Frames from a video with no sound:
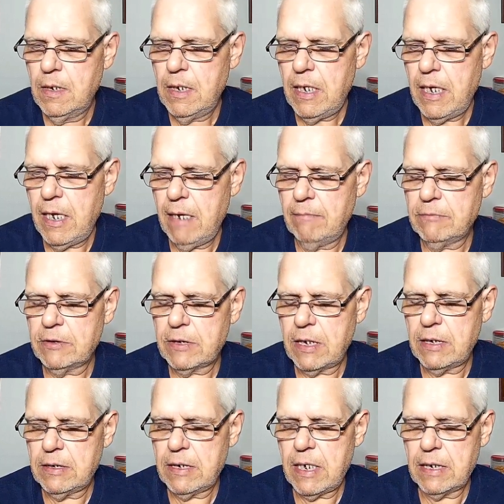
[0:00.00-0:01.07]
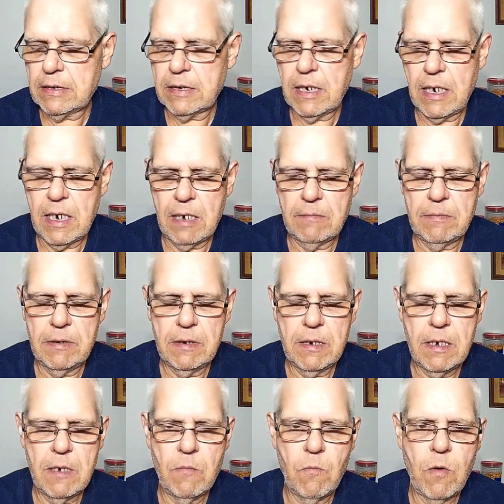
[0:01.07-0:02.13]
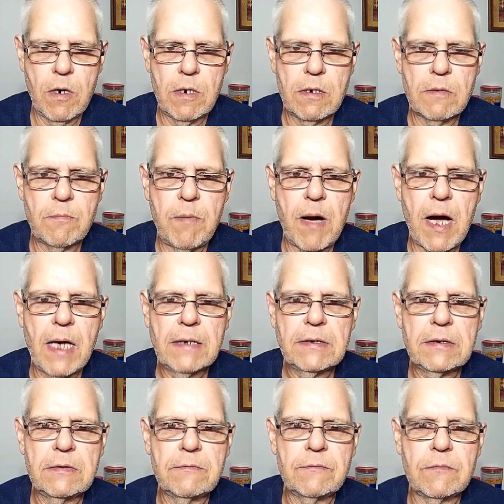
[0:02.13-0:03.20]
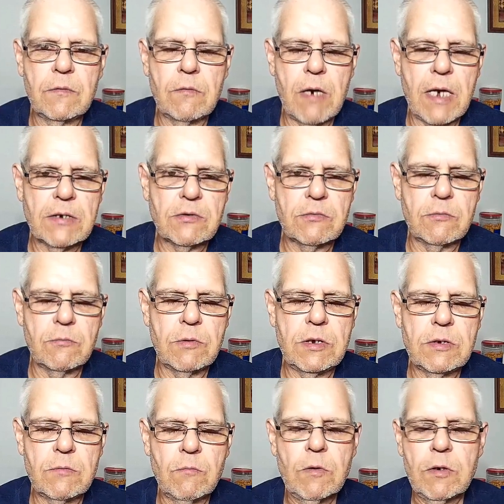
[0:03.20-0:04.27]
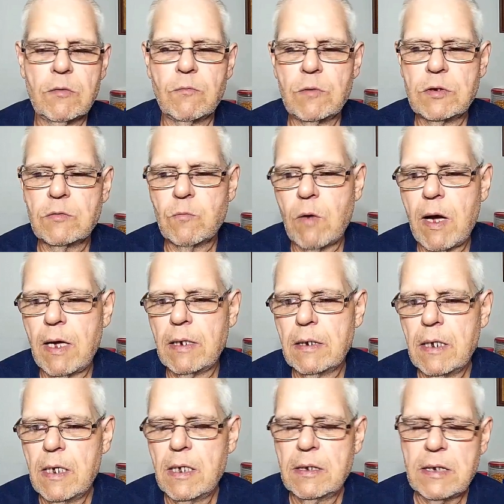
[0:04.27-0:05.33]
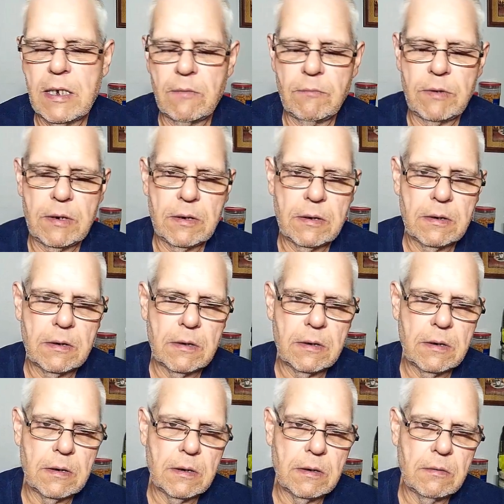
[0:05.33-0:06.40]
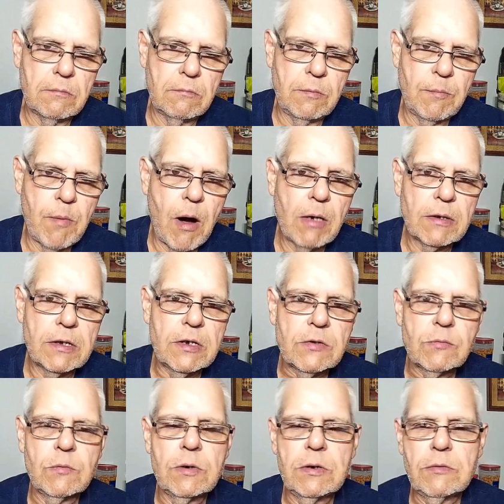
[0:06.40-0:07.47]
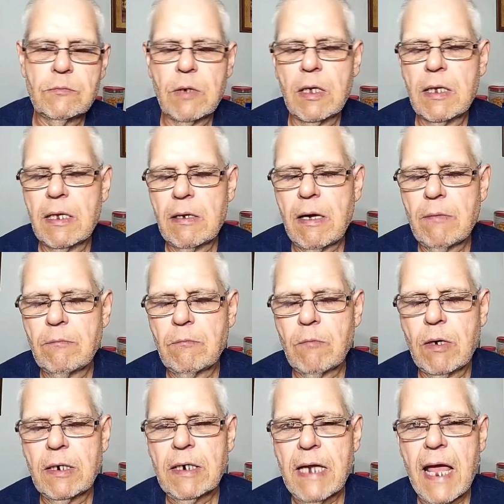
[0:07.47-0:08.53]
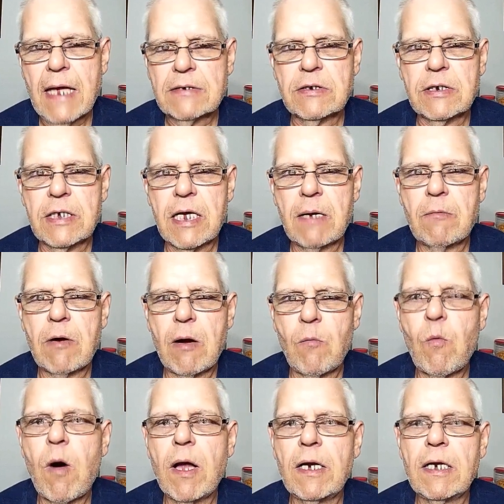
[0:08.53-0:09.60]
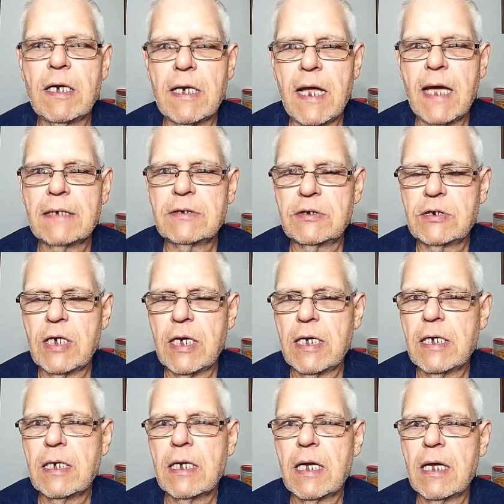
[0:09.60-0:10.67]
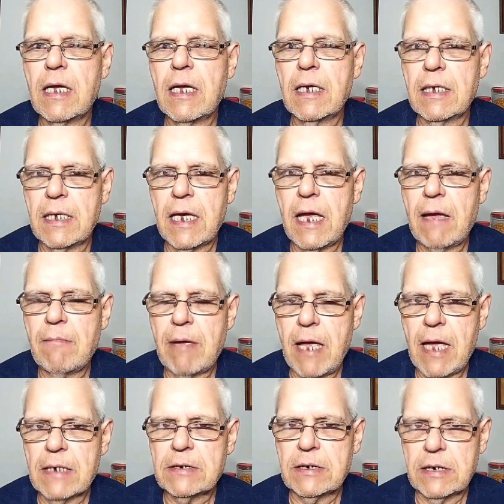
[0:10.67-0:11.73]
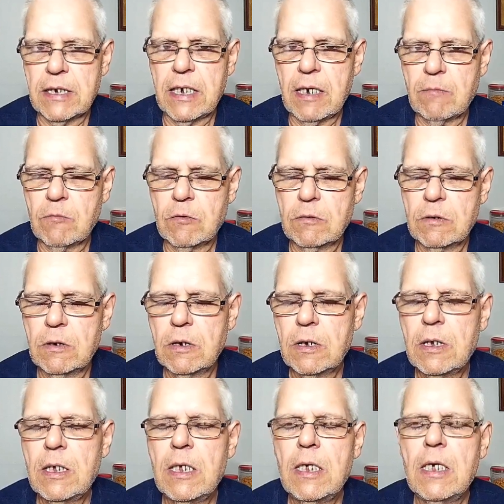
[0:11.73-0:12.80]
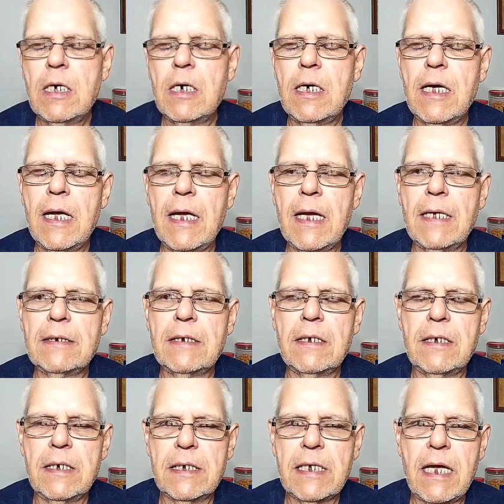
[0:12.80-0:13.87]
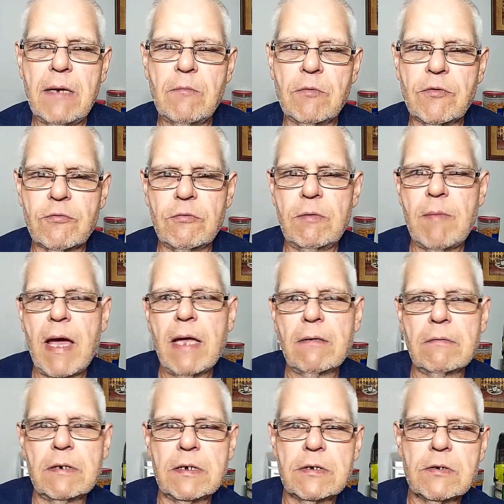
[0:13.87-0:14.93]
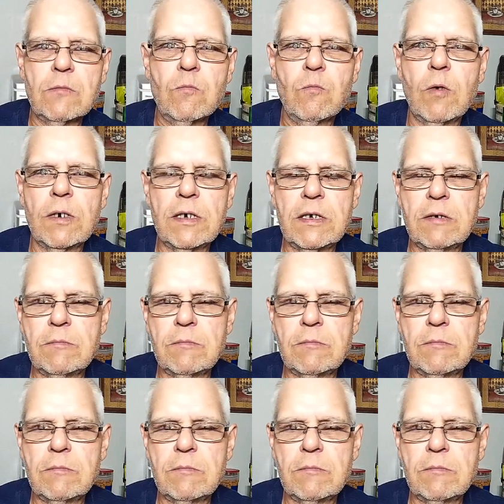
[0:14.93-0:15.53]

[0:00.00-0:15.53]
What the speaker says: Amazon.com. And one of the positive or extra reasons, one of the reasons why that we bought this one is, well, I wanted an action camera. I wanted an SJ Cam action camera, and it came with 3 batteries, one in